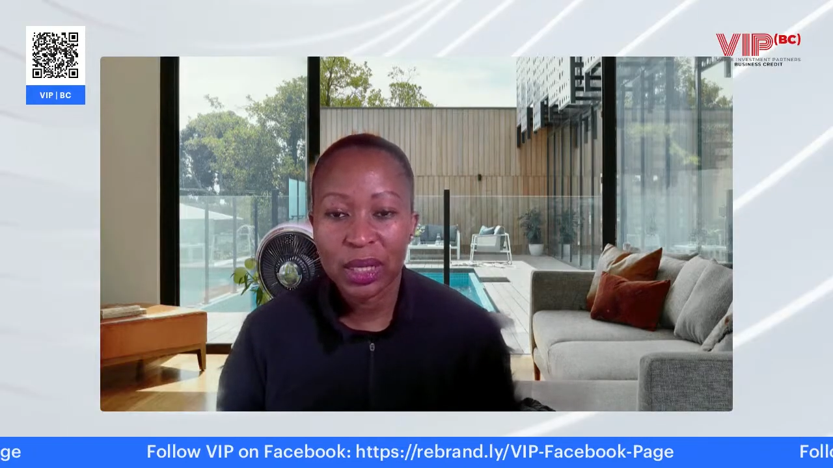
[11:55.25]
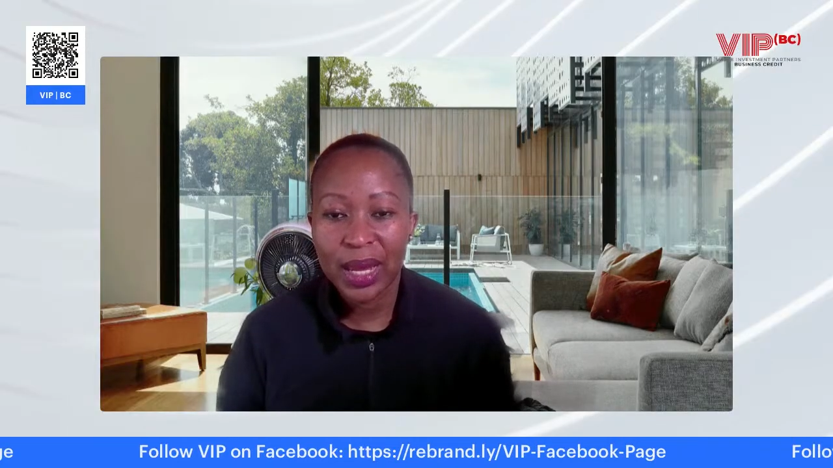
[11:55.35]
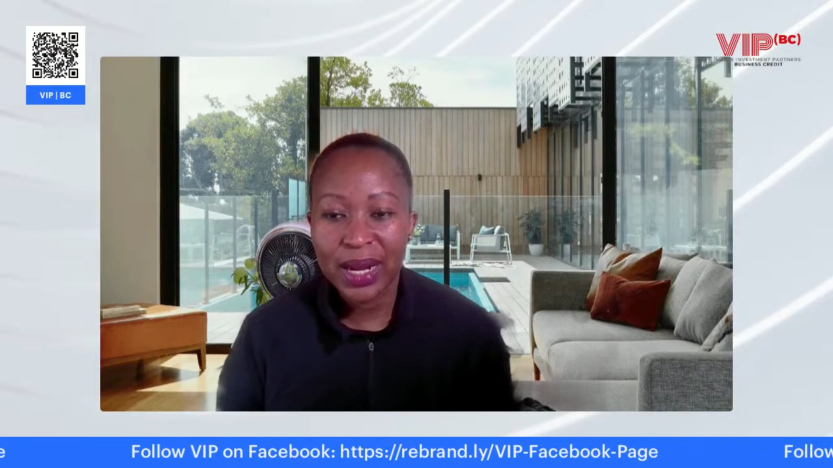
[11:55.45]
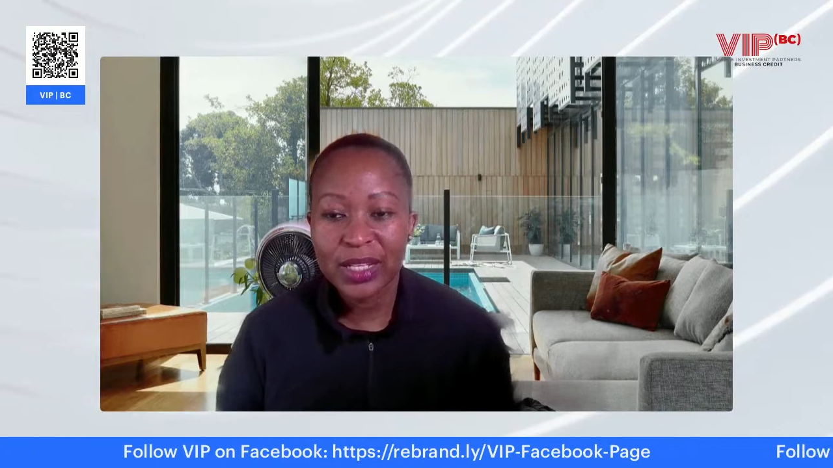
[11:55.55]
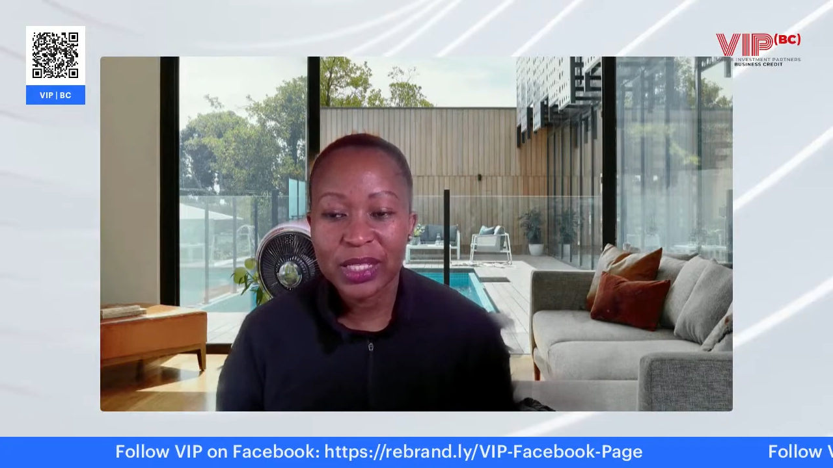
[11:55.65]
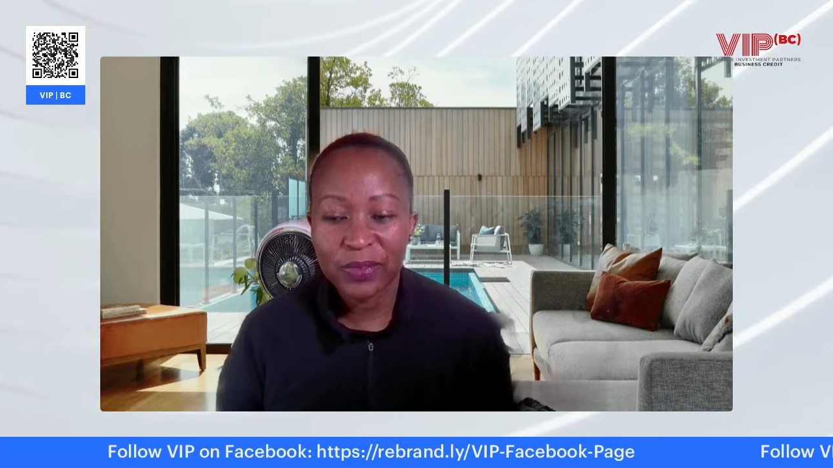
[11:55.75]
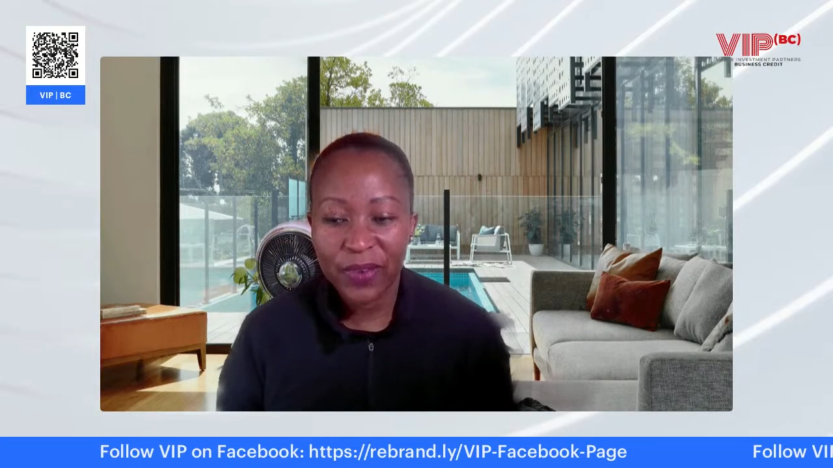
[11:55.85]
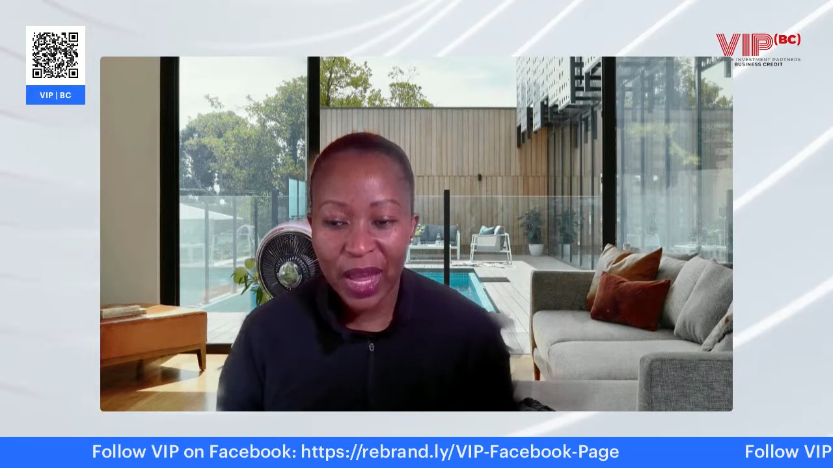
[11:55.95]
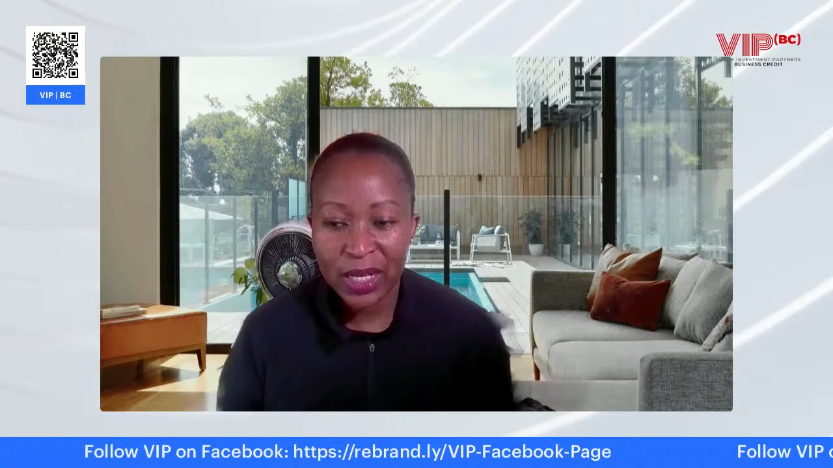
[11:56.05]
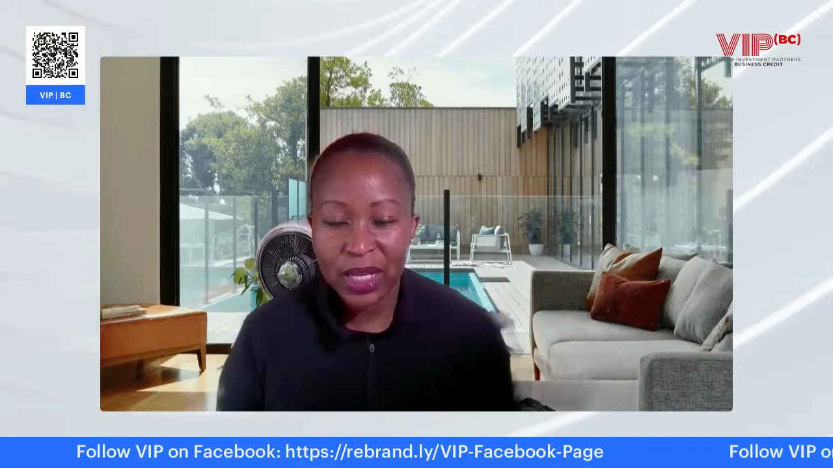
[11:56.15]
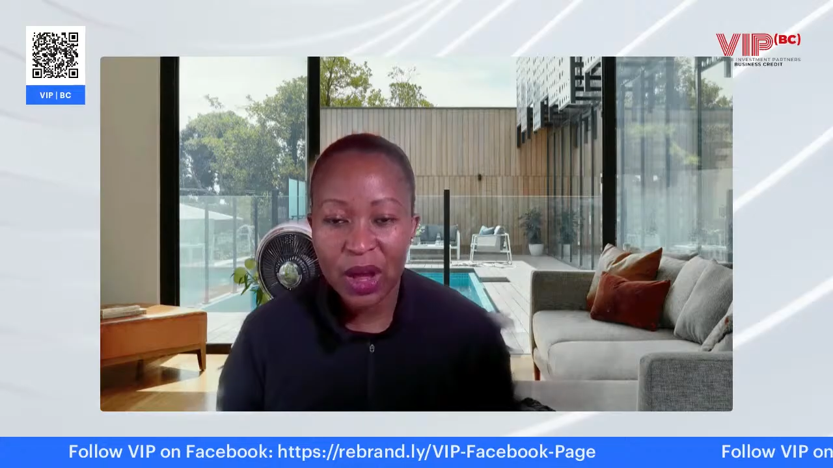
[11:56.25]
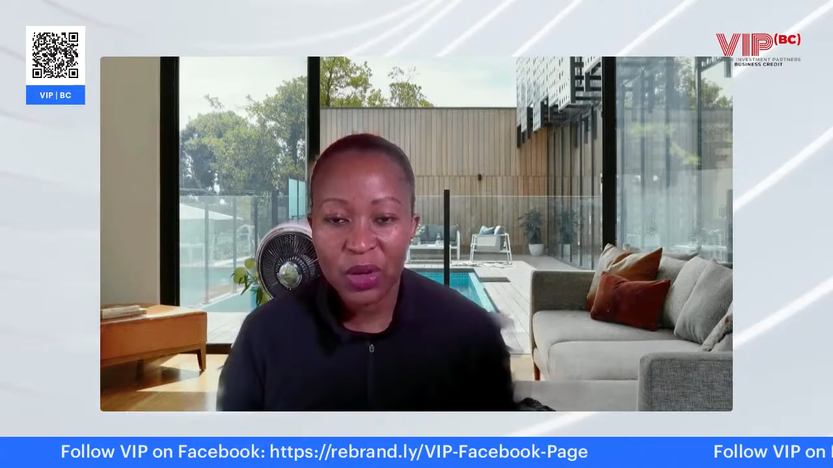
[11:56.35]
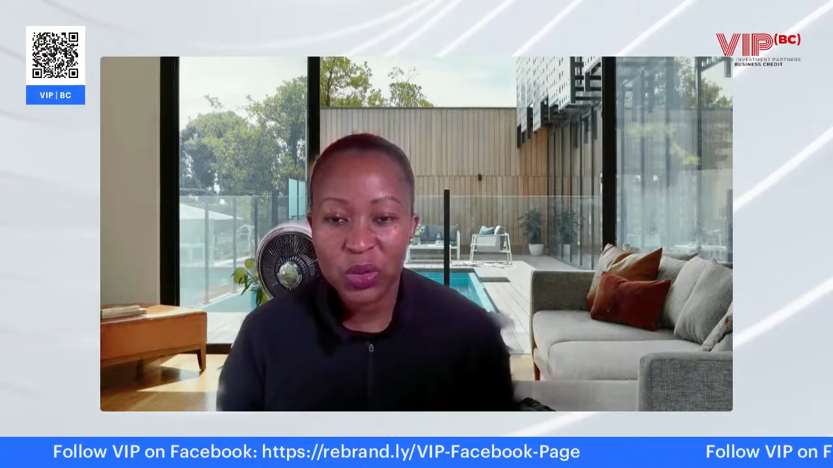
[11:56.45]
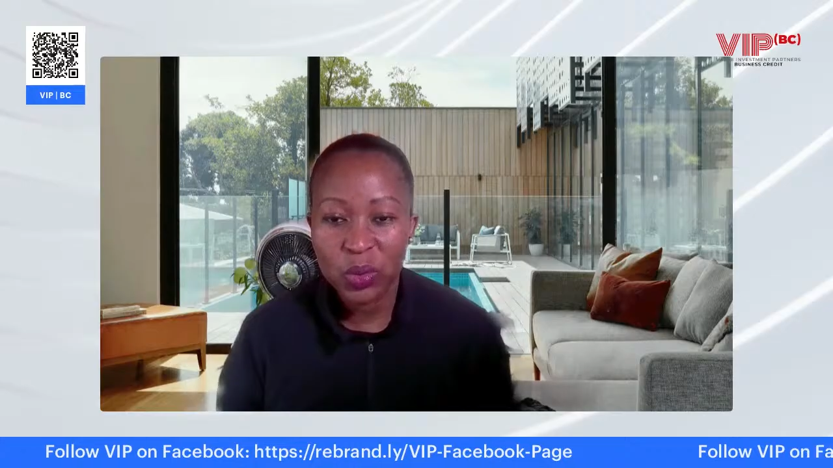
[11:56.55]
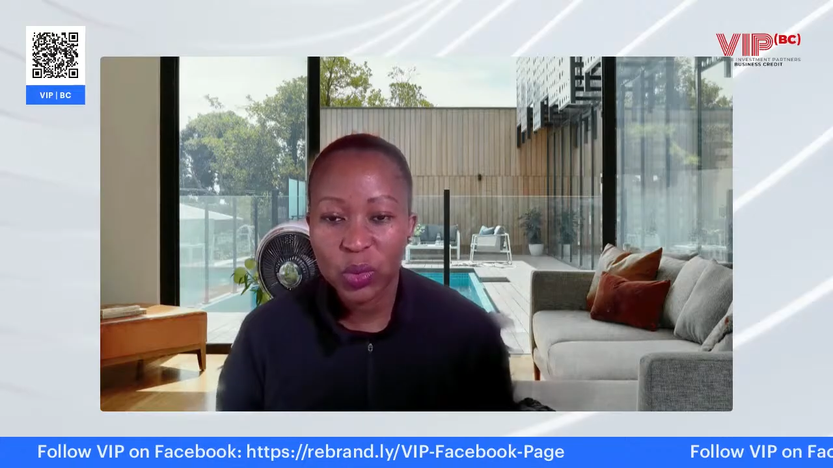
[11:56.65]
Let us find out